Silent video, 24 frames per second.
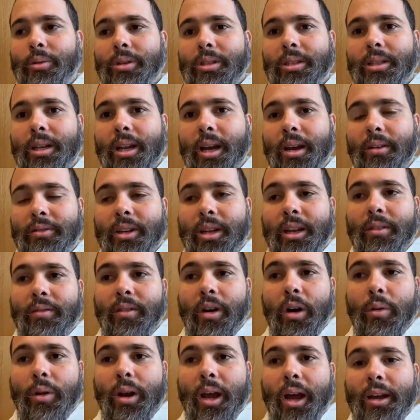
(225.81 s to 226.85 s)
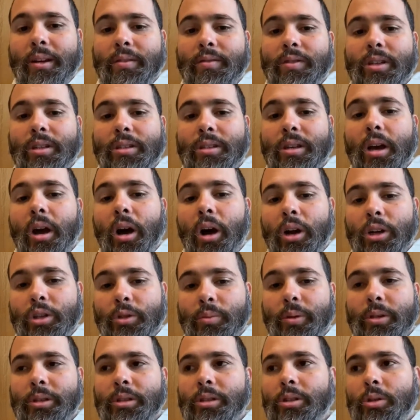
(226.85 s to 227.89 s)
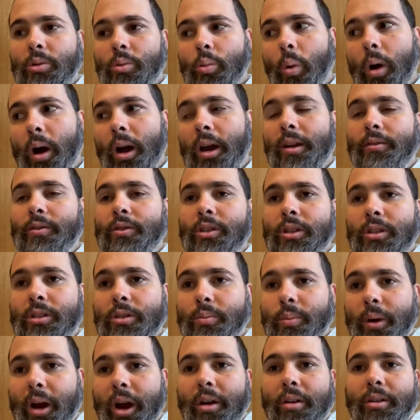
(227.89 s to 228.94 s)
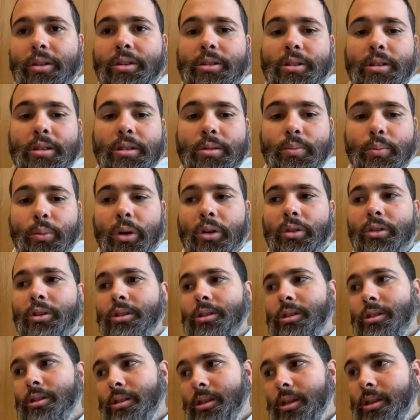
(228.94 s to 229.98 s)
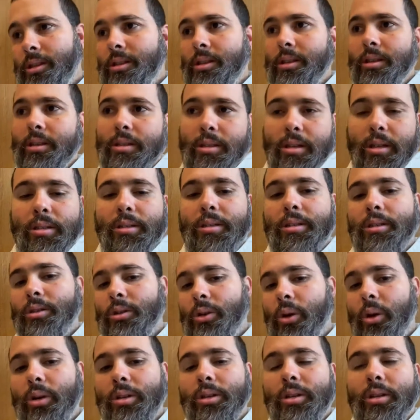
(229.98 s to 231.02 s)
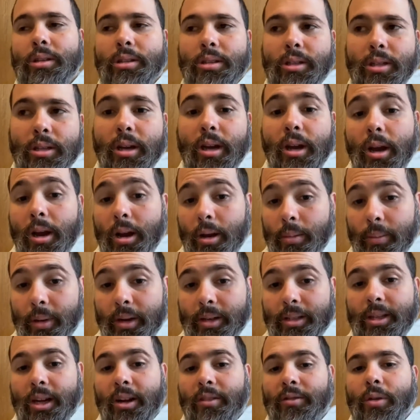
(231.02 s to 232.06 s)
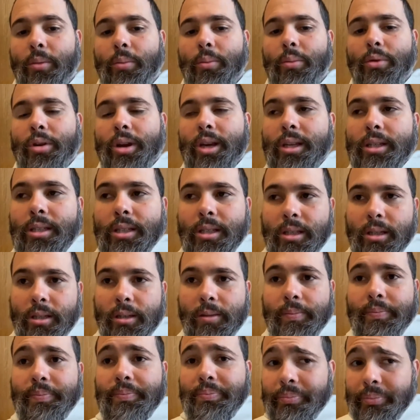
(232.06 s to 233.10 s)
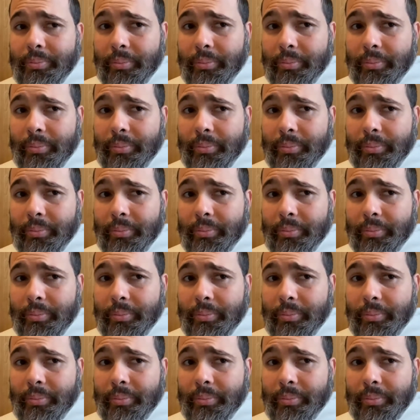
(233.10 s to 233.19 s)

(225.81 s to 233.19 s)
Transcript: We still have to live our lives as husbands and wives, as parents, as brothers and sisters, sons and daughters, and myself a priest and